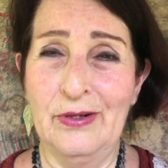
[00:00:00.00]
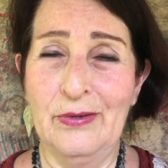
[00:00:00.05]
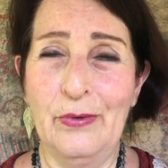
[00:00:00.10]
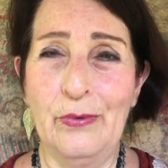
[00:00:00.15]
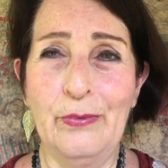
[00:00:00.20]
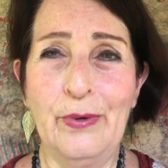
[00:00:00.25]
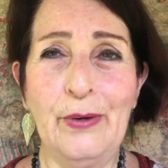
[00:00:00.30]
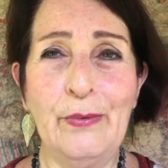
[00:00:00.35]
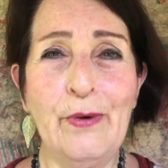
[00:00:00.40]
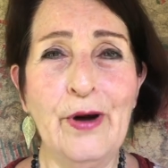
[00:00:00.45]

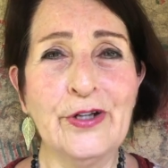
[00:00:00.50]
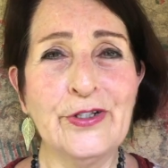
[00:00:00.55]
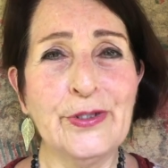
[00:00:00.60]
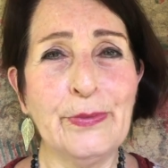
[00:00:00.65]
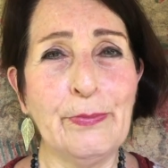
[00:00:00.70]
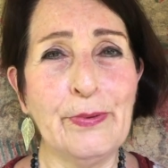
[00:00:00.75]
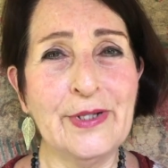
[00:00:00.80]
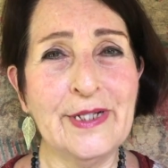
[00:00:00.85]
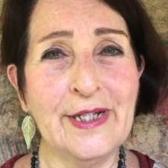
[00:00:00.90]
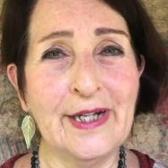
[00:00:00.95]
We want to
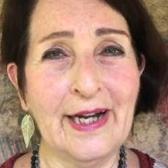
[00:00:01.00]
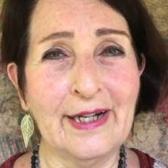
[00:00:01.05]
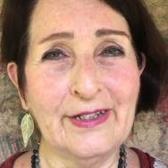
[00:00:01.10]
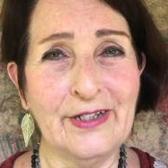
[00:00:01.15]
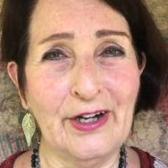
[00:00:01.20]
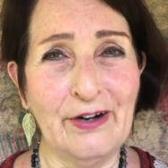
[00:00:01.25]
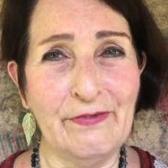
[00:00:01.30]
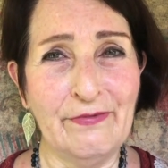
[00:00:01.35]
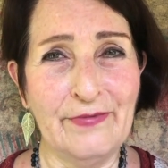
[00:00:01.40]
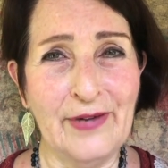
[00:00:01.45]
protect
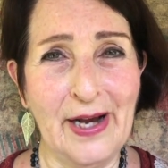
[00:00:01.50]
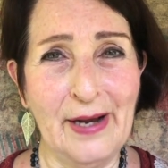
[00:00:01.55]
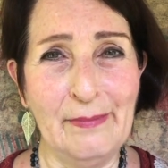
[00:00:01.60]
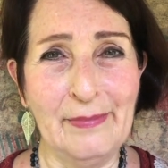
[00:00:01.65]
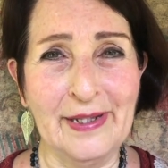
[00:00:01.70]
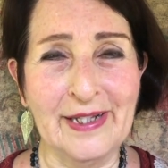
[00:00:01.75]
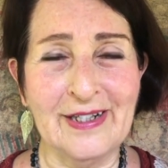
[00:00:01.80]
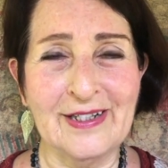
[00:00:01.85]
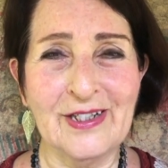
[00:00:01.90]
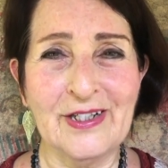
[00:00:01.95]
our
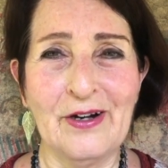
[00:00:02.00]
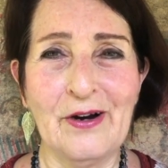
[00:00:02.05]
families,